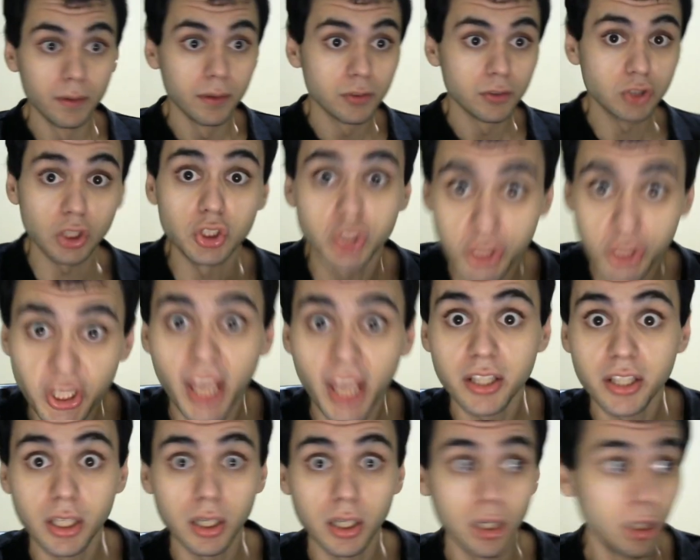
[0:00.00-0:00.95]

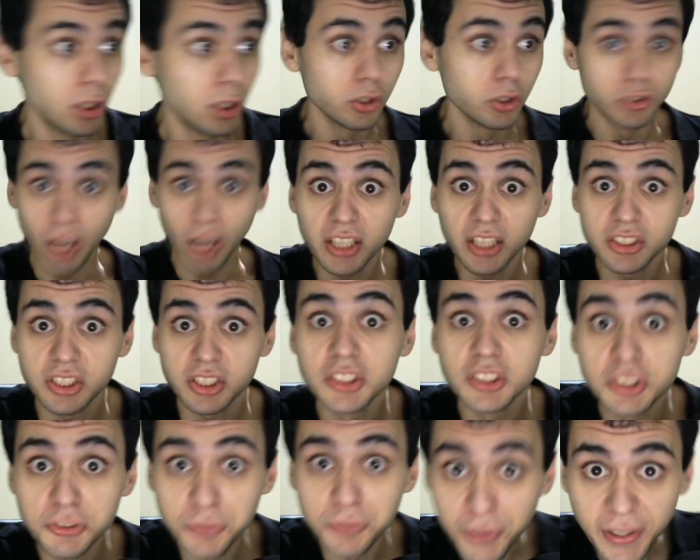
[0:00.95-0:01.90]
sustain a Dyson
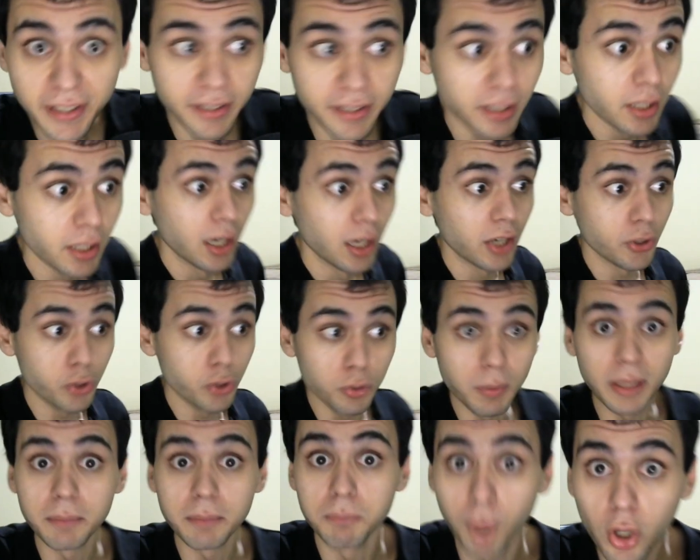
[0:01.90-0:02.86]
Sphere,
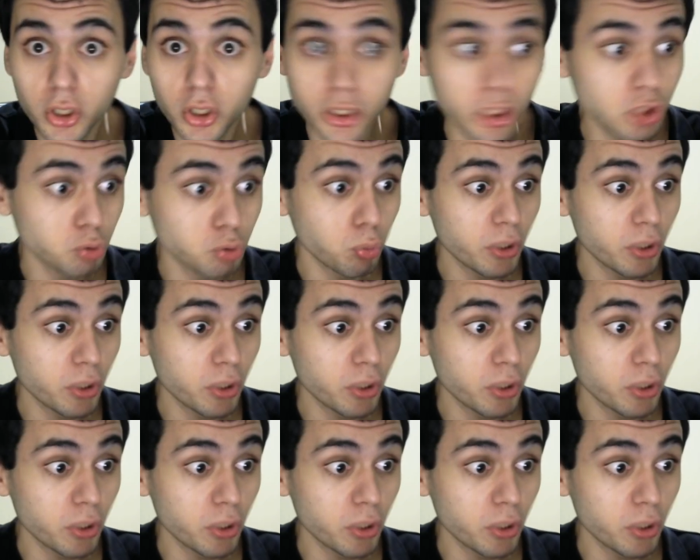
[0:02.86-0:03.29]
Human monkeys?